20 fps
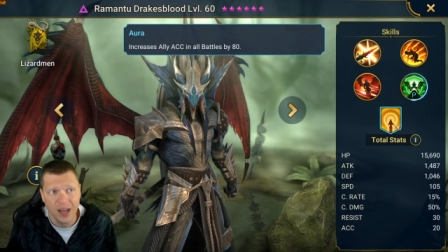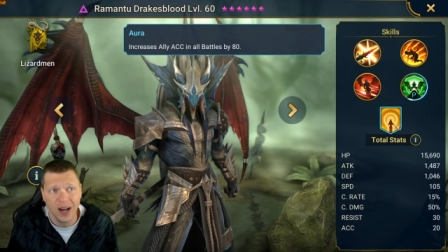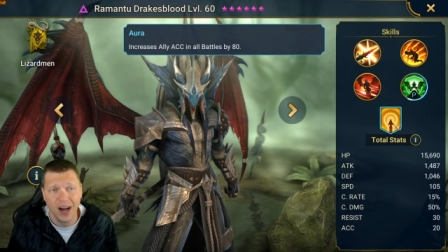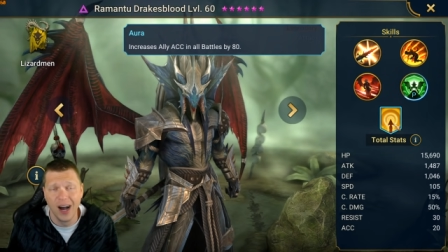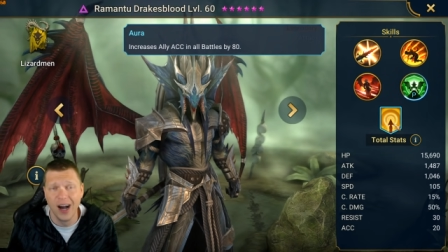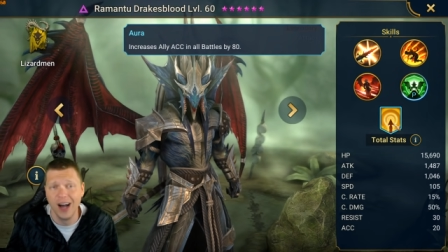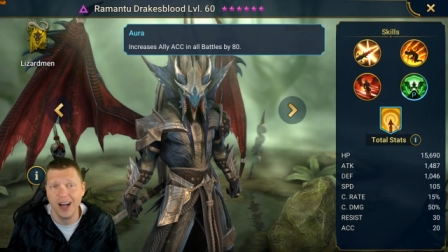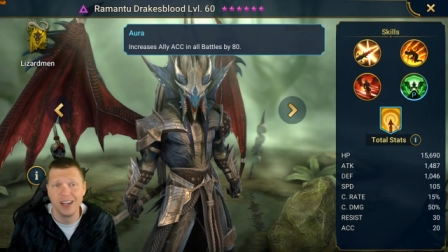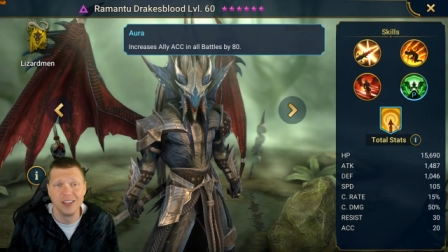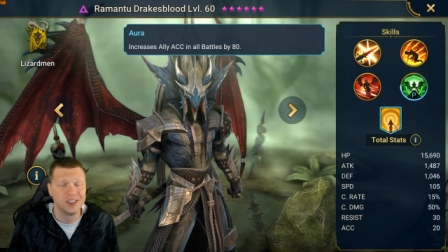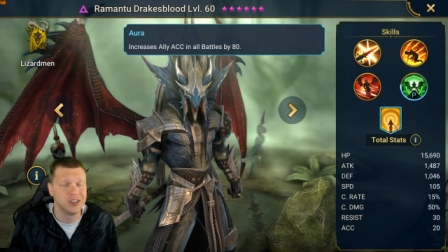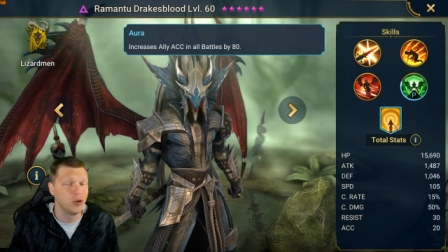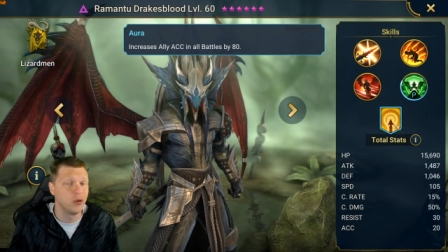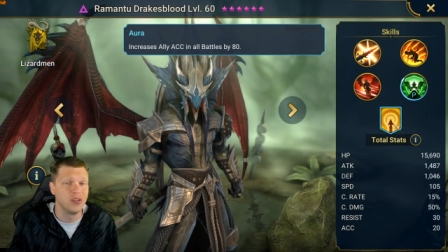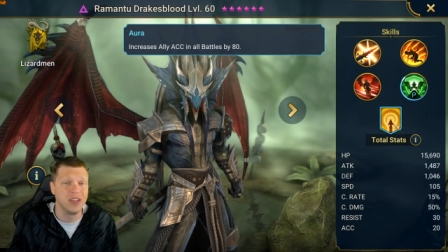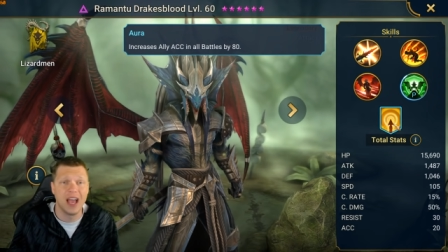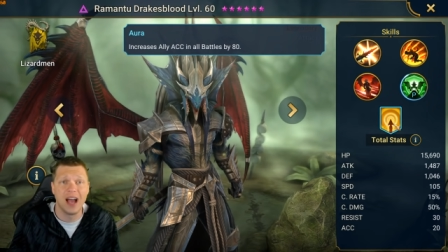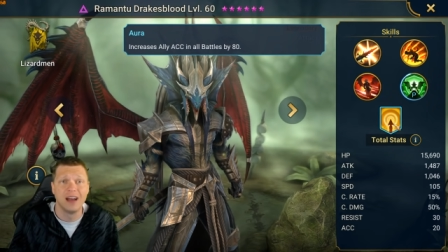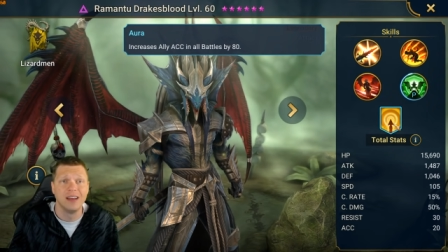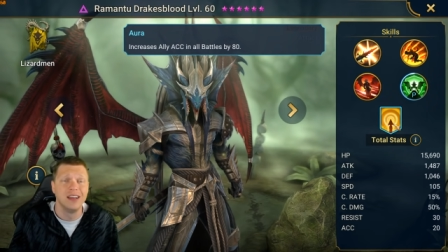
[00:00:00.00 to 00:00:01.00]
Uh, so
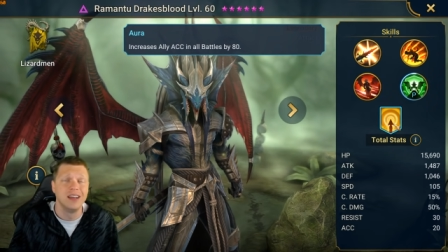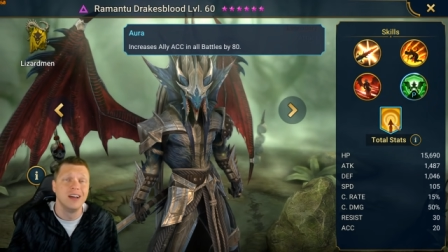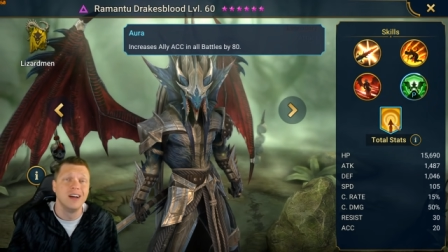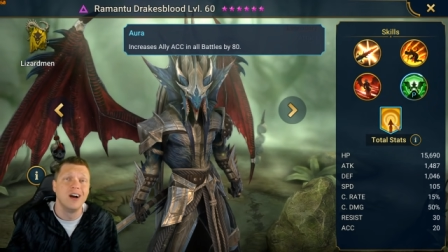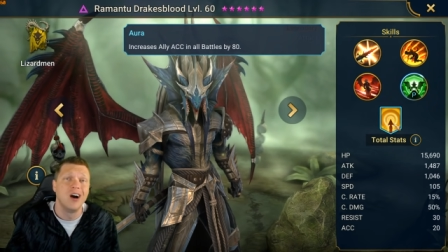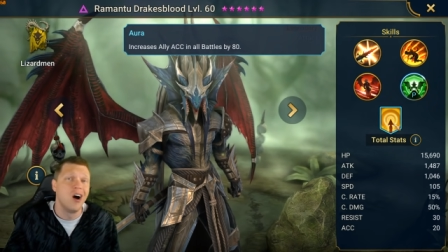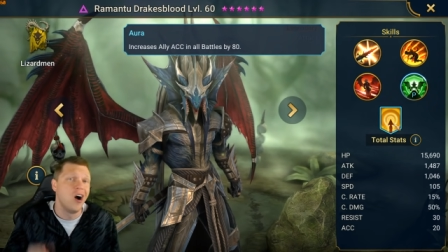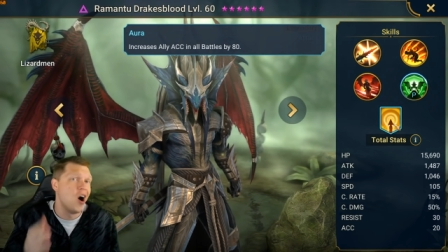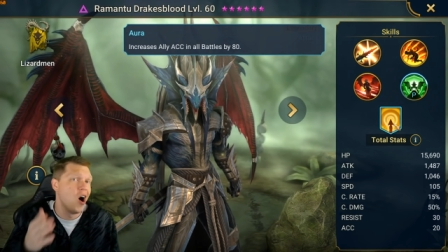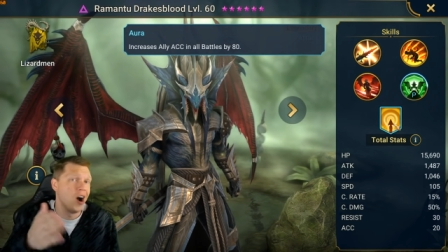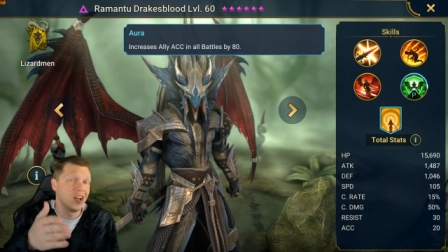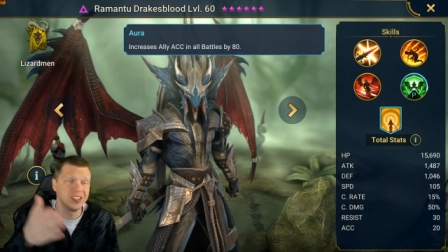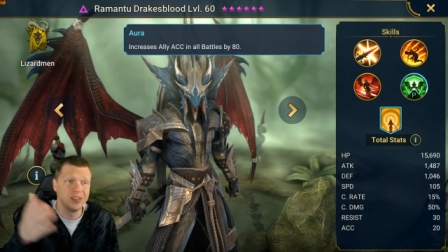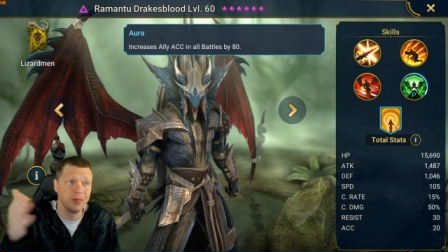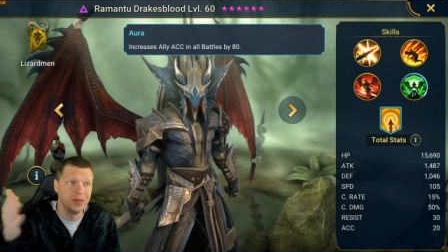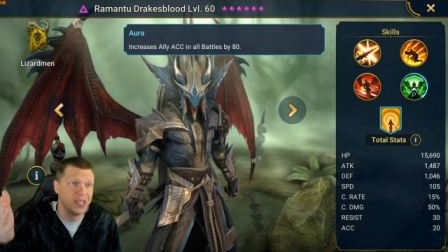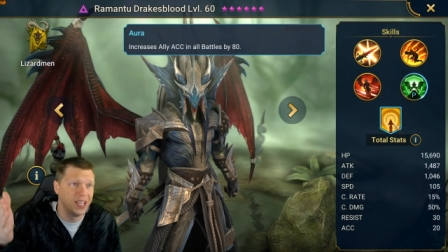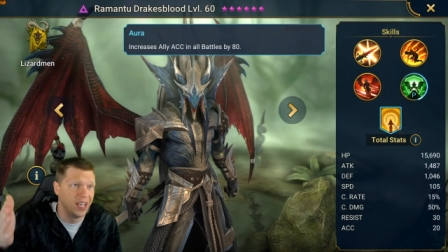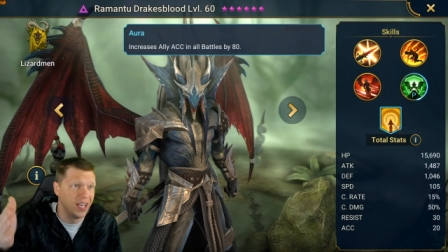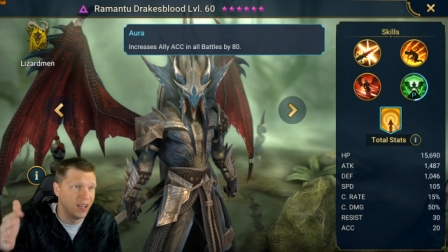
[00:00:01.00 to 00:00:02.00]
yeah, awesome
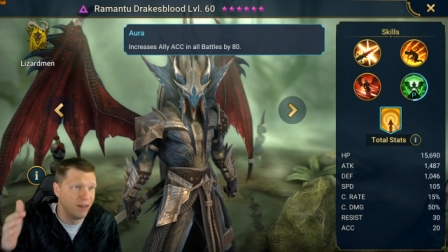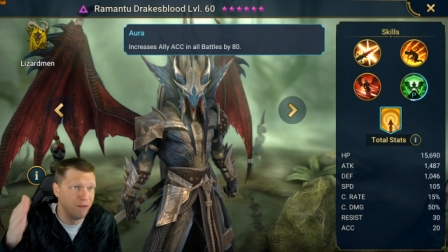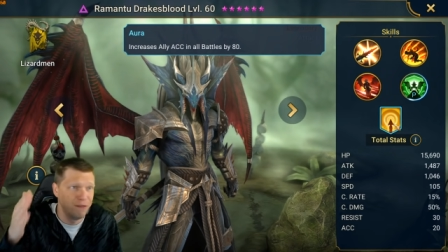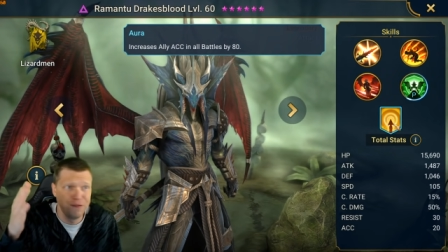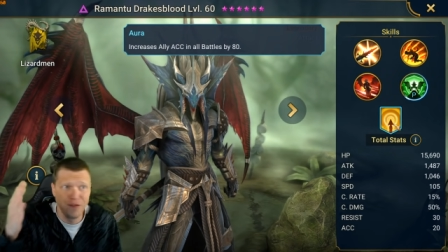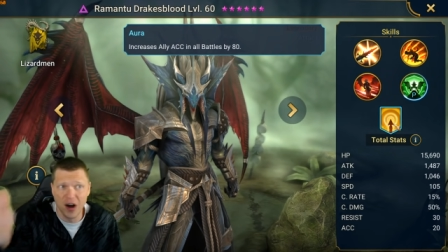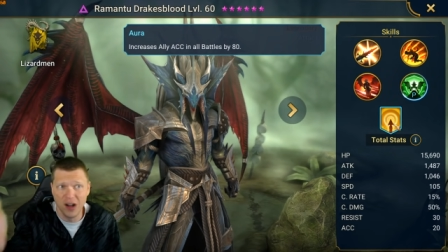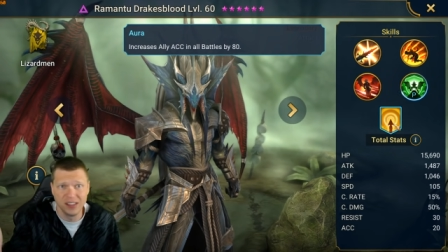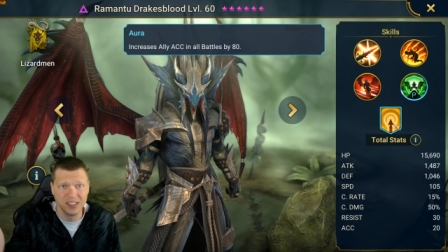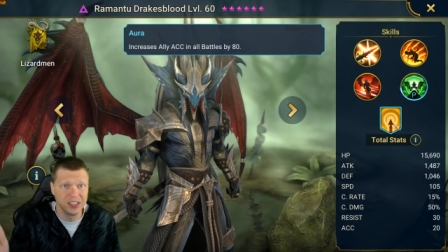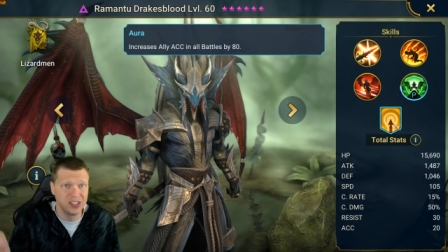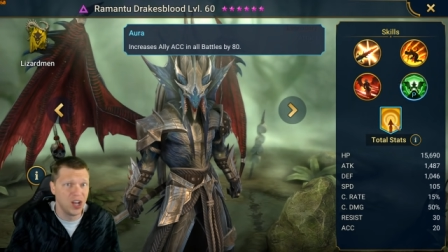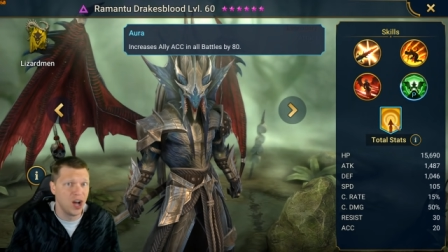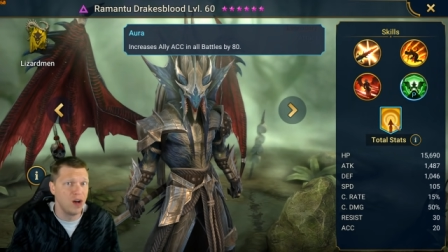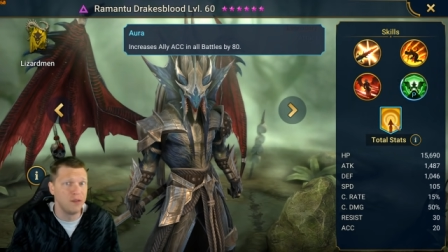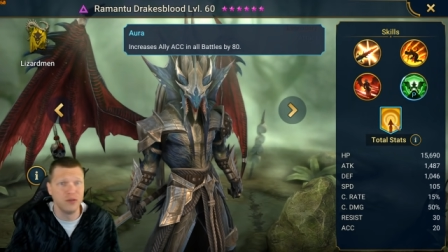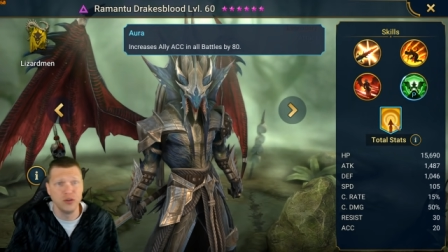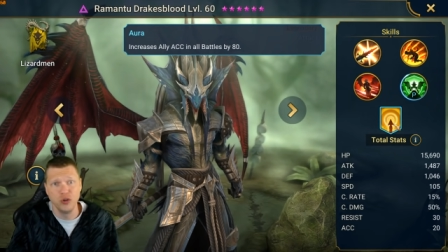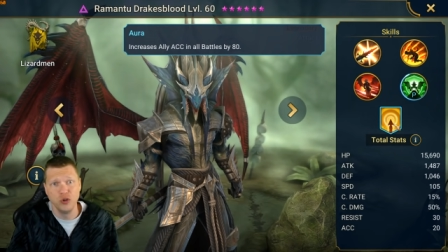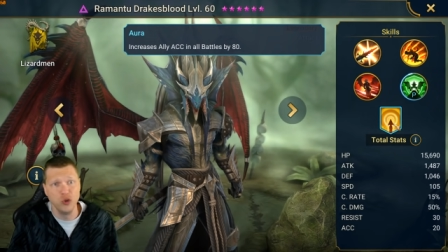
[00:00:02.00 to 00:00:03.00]
kit, fun
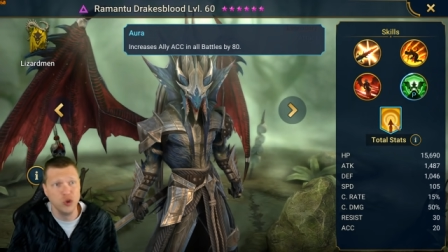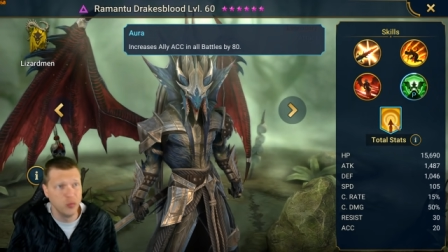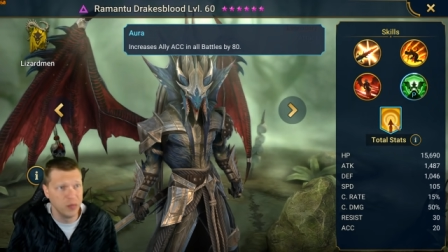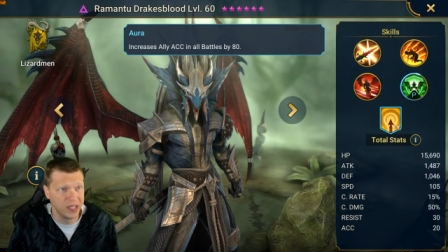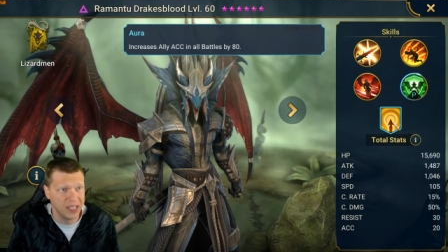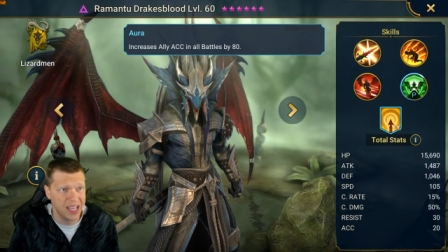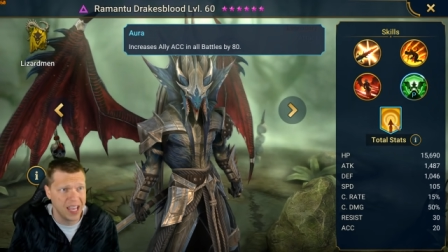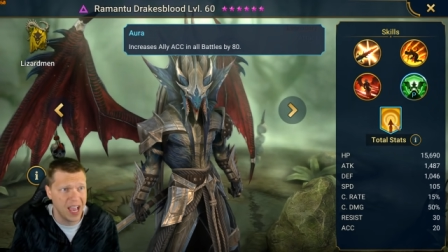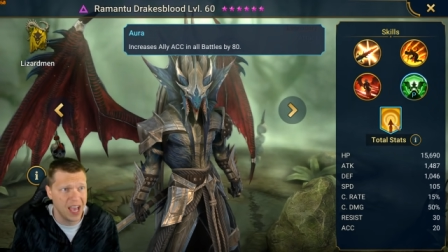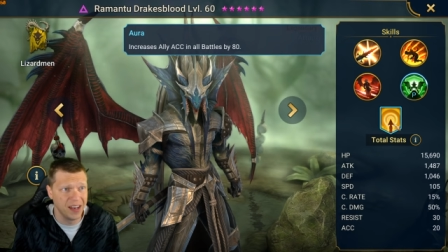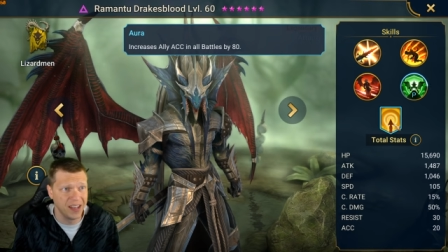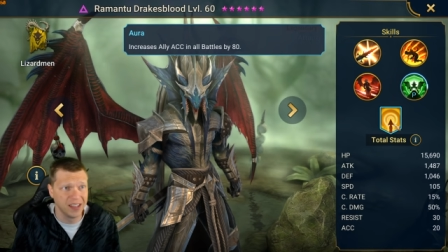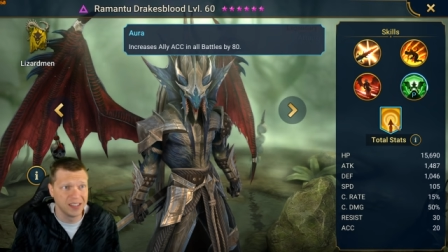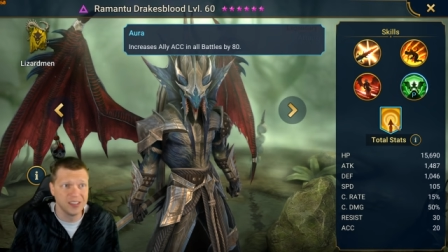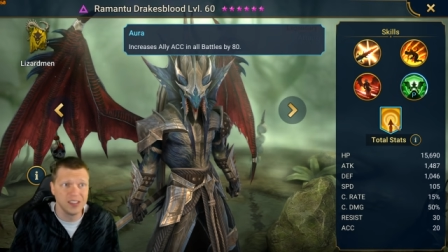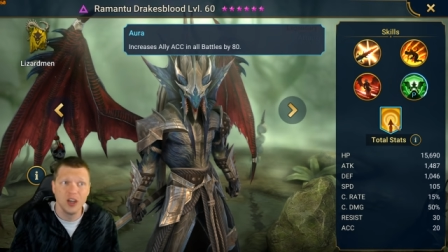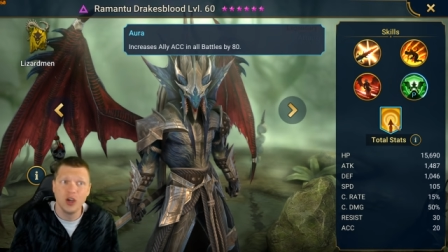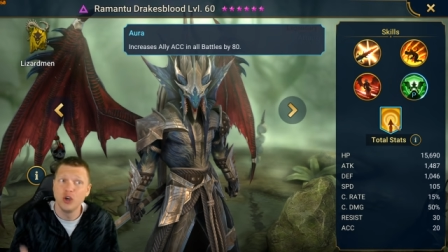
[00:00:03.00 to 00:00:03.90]
stuff, new mechanics,